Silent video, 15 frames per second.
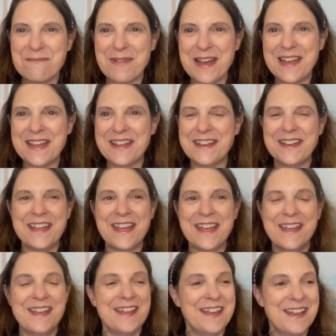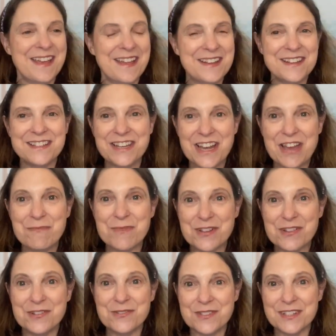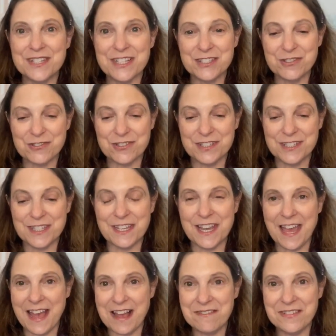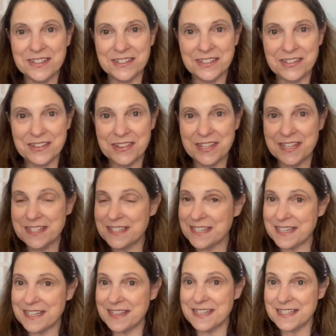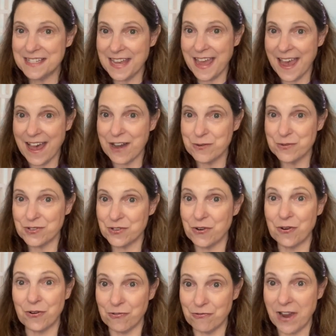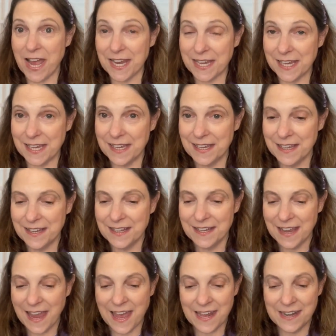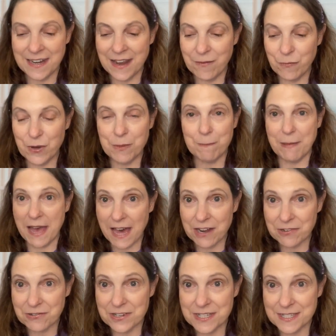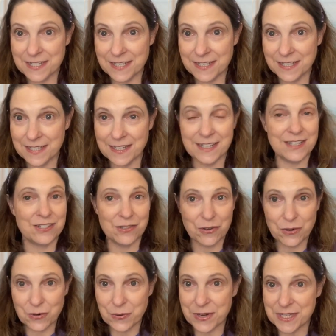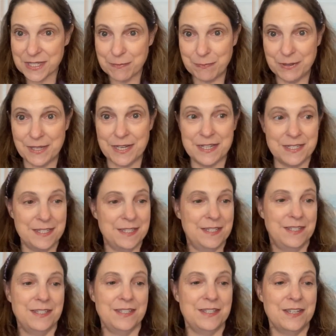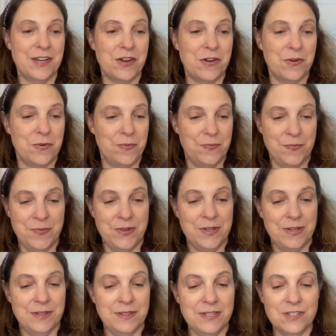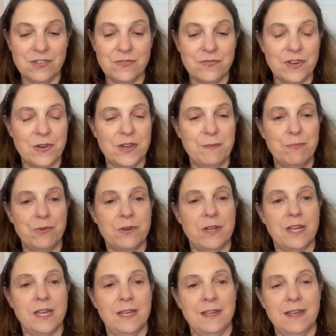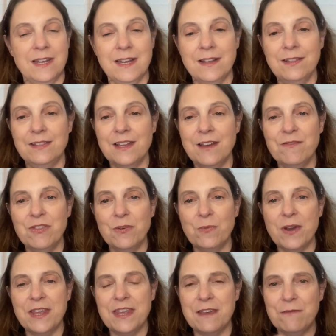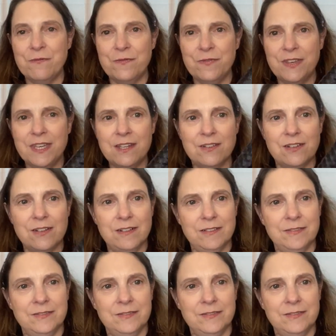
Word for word: but anytime you lose electricity, having little things like this out already and with batteries in it is always a plus. So these are very pretty and I love the way they feel.